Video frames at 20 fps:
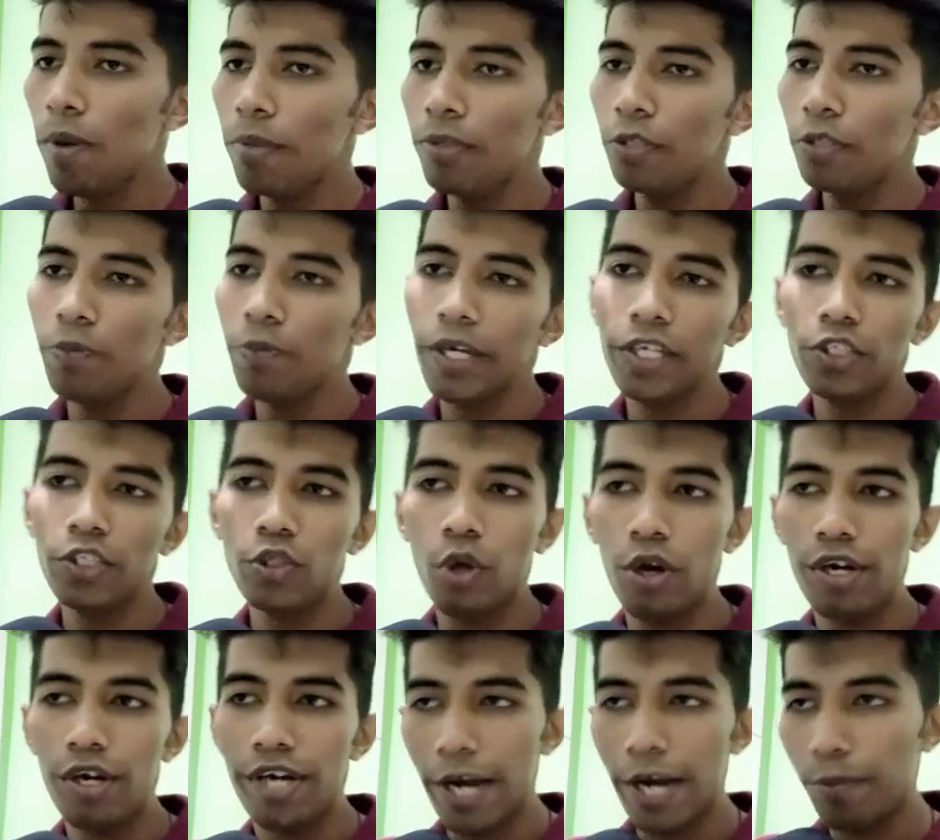based on
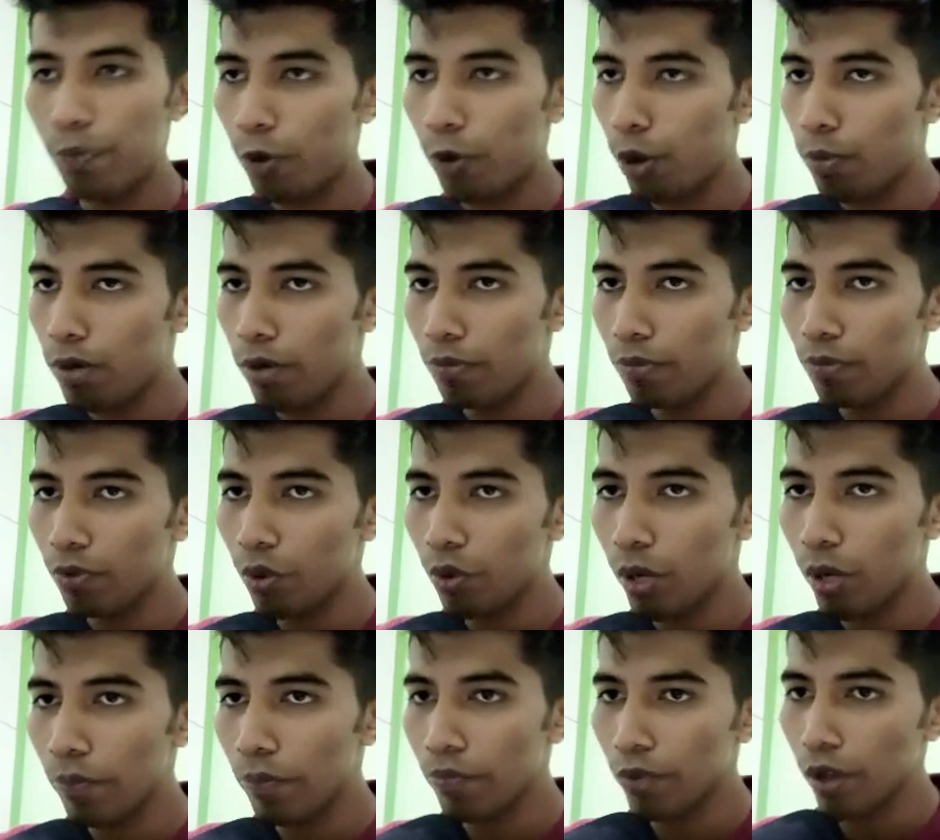that problem,
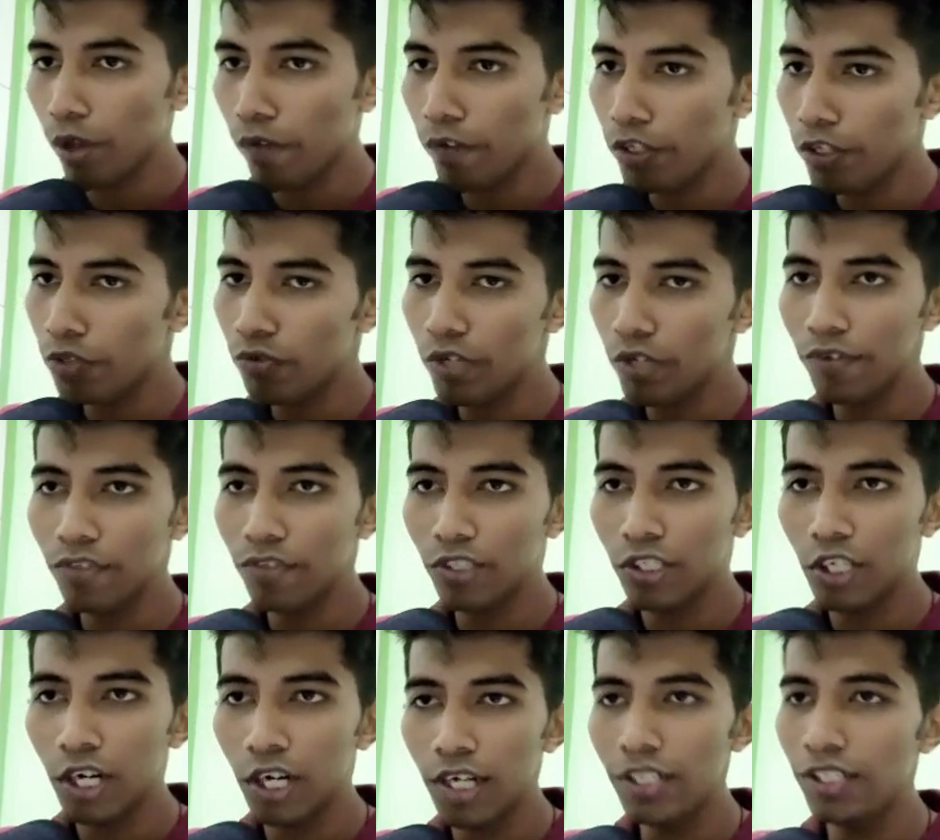okay, which we have
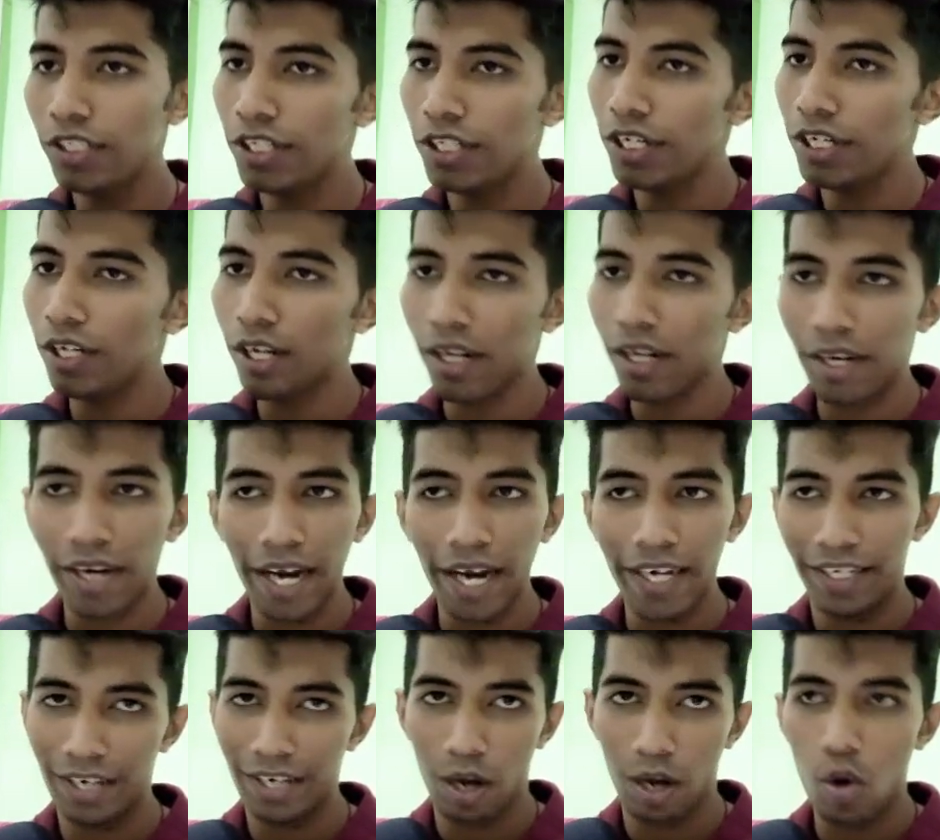just seen right
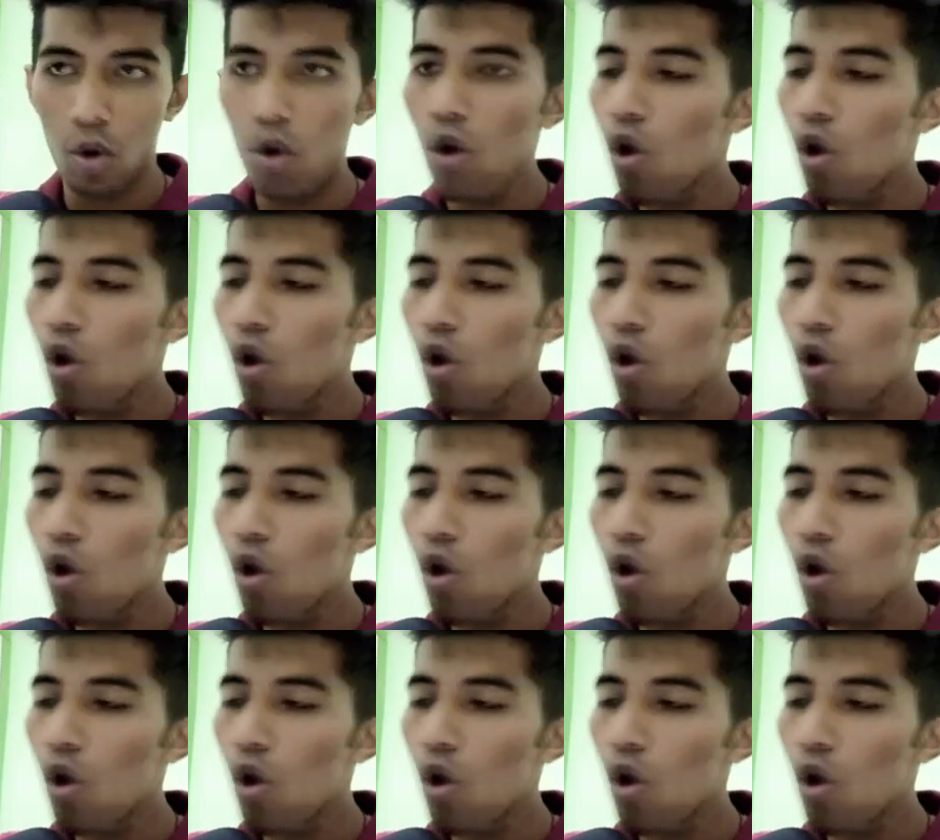now.